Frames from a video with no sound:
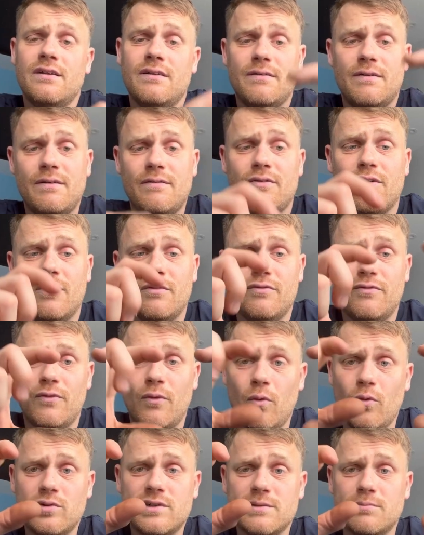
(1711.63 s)
you've got
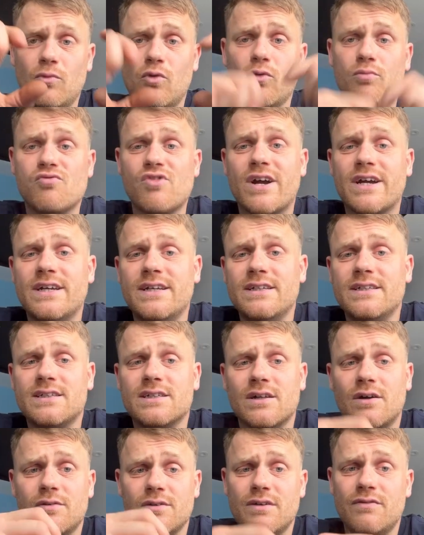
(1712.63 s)
four small brackets,
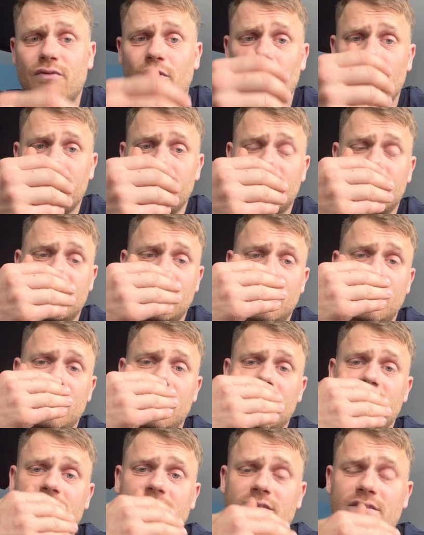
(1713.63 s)
so you find
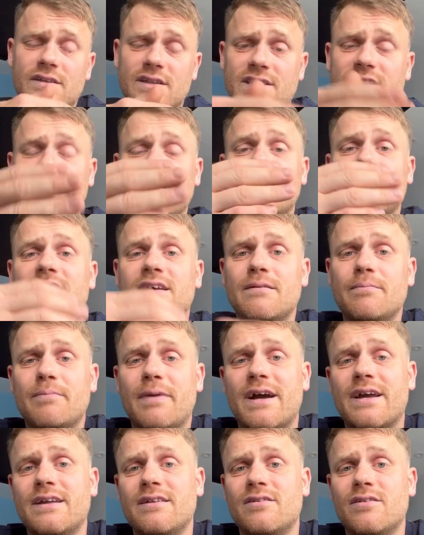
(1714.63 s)
the, the sink
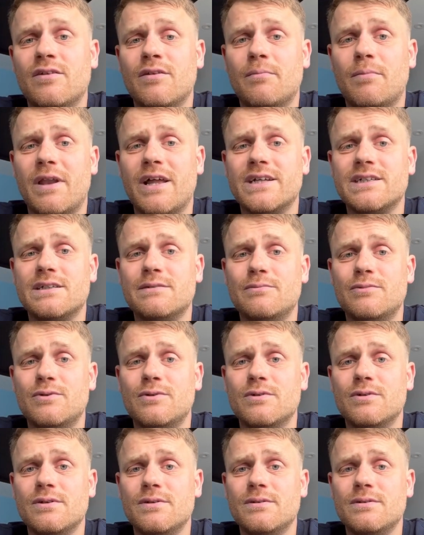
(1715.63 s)
back into the
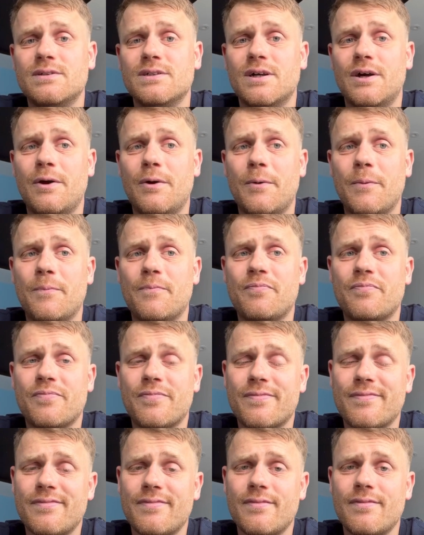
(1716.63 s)
plasterboard. So,
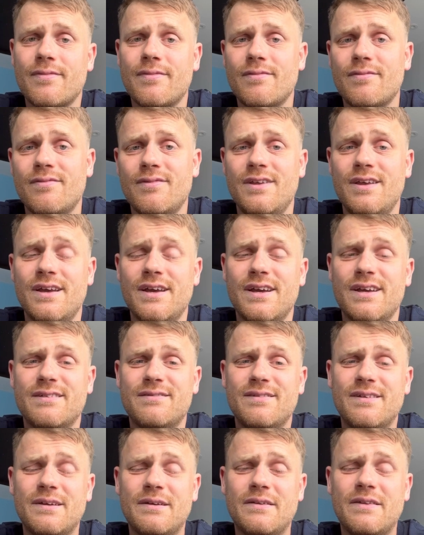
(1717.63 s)
yeah,
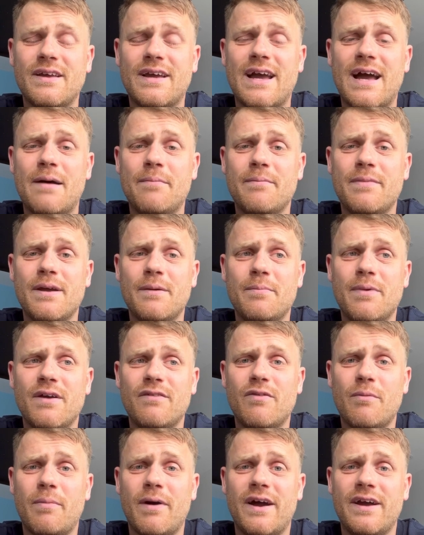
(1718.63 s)
there, can be a bit
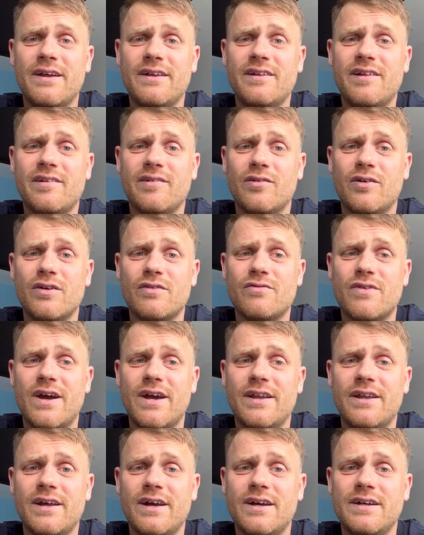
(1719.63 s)
of a pain Designer
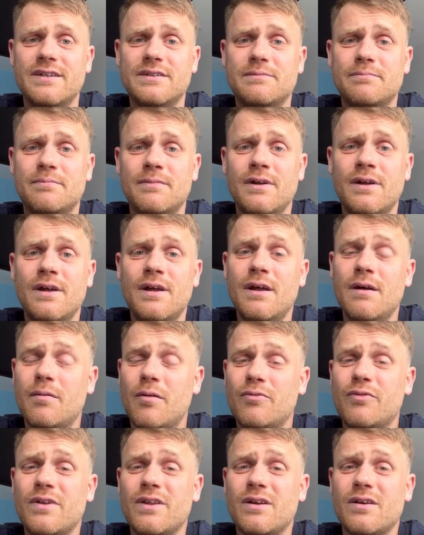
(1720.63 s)
radiators. I
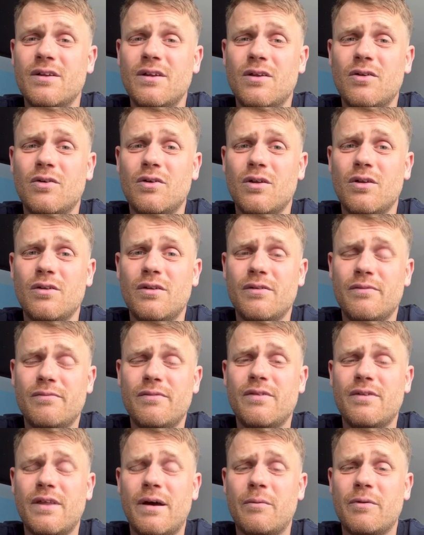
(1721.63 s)
think they're going to look,
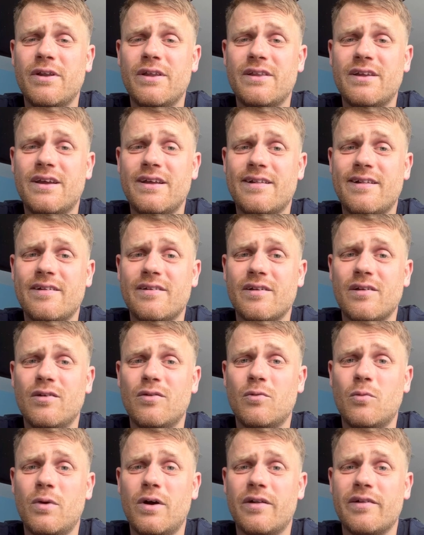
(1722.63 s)
that one in the kitchen is going to
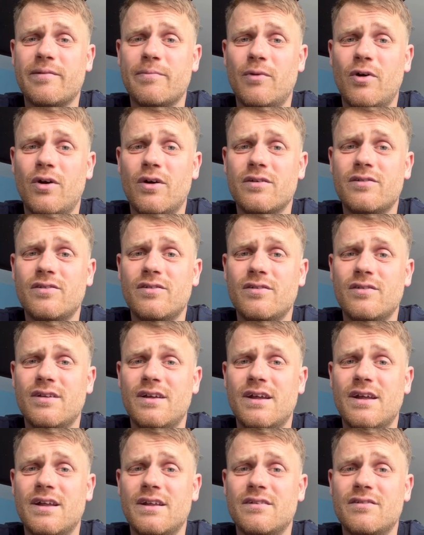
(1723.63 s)
look well smart,
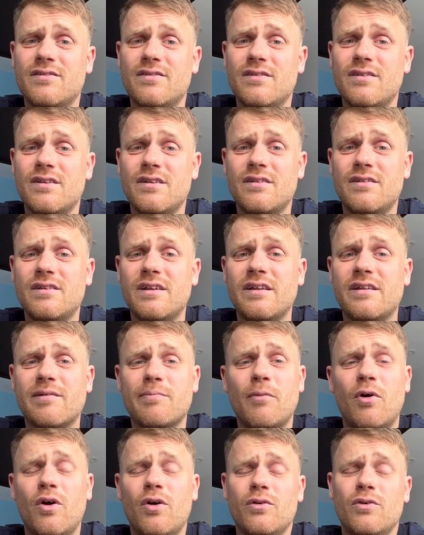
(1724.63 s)
and did
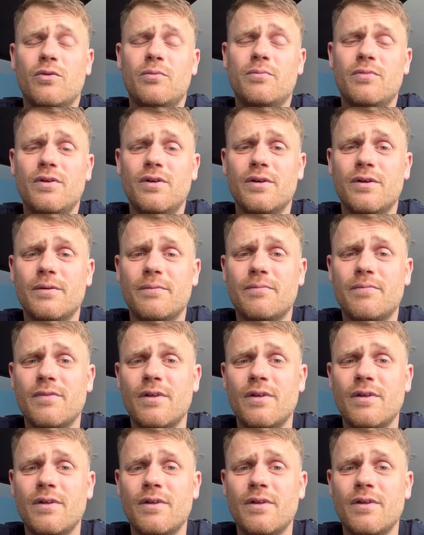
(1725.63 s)
smarten up the